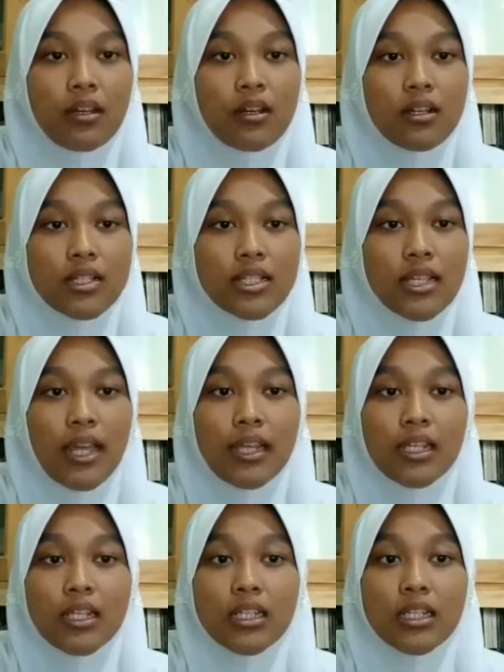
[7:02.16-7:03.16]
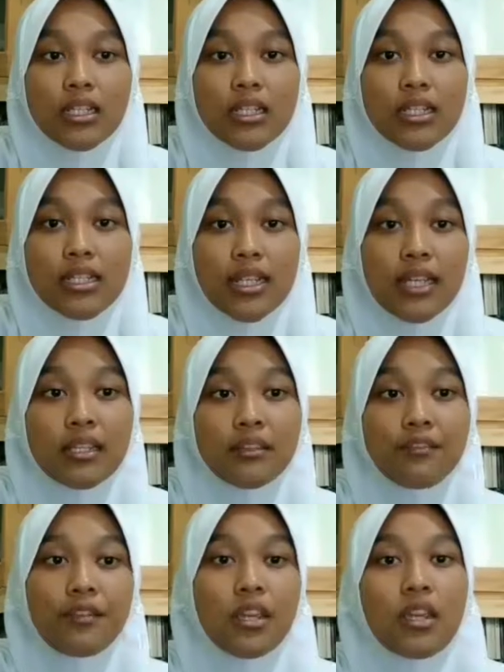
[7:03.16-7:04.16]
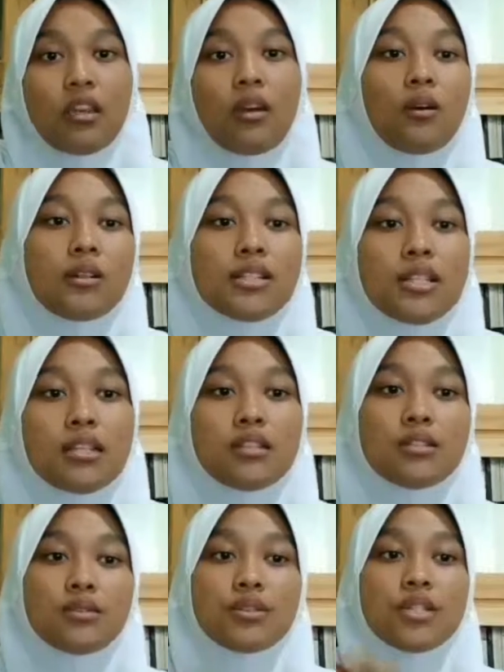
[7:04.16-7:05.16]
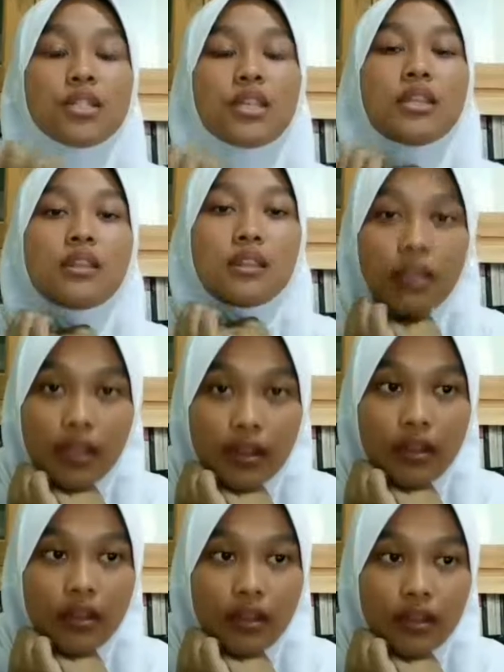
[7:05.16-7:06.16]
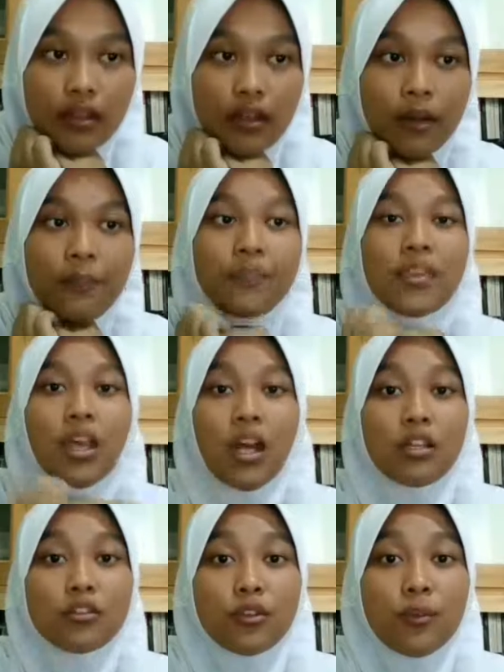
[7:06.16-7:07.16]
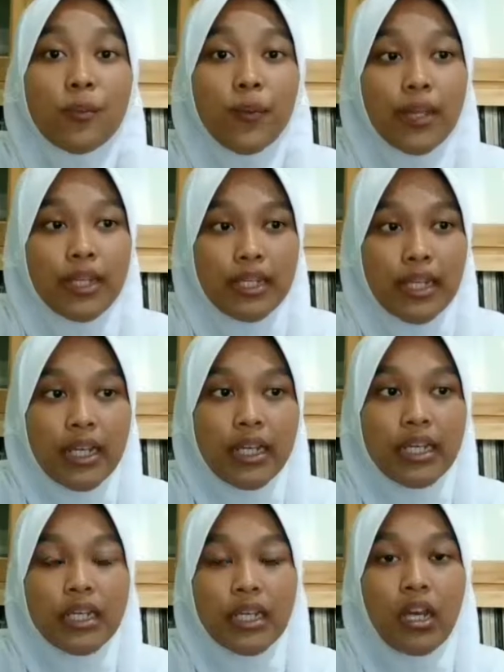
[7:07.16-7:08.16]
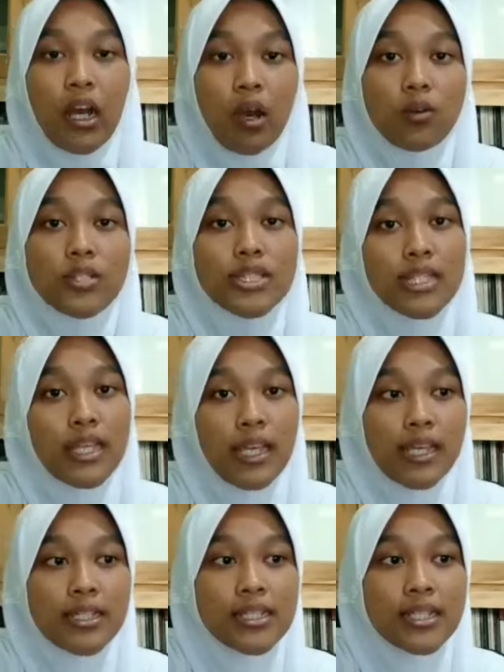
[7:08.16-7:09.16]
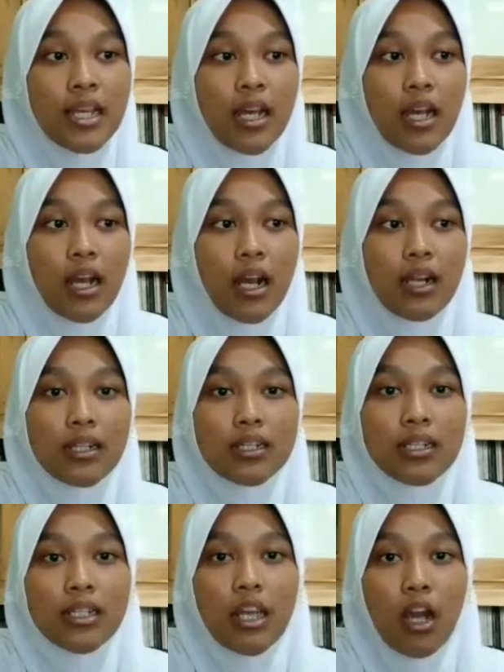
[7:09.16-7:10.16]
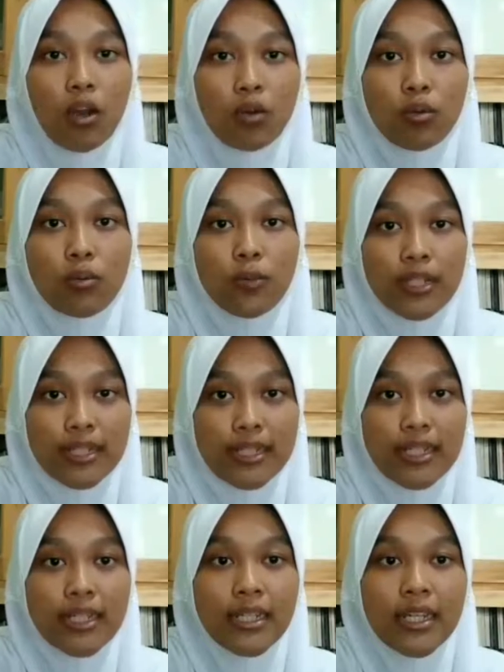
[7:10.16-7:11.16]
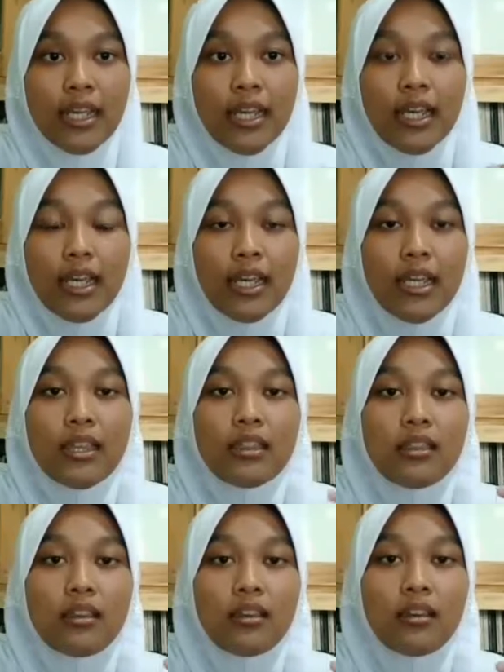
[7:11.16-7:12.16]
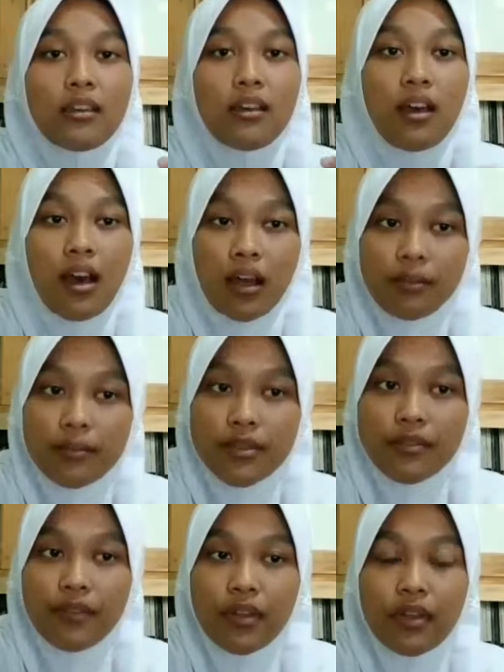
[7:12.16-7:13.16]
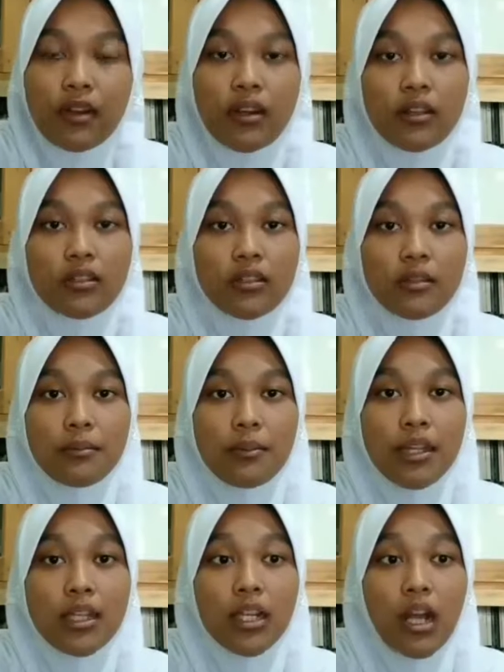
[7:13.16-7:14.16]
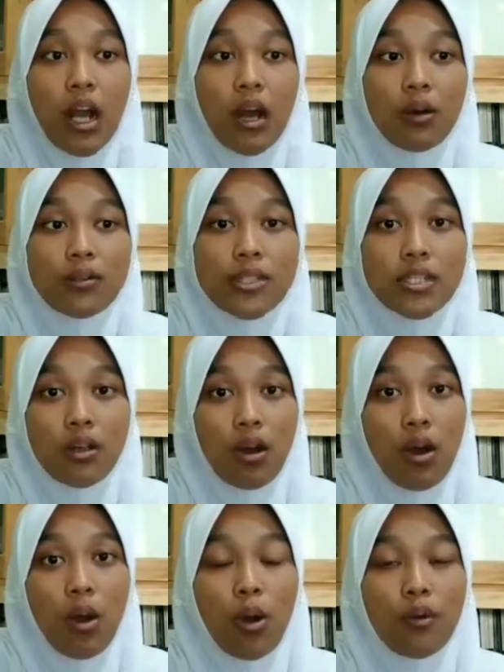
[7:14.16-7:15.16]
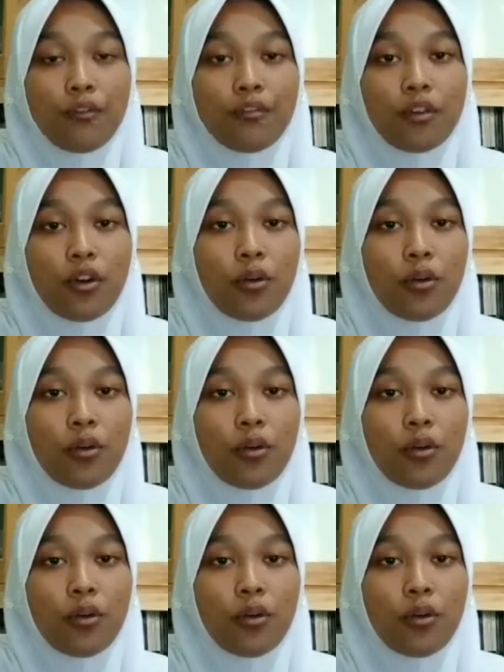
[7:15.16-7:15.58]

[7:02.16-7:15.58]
The scientific consensus is that the anthropogenic greenhouse gas currently accumulating in the atmosphere are the main cause of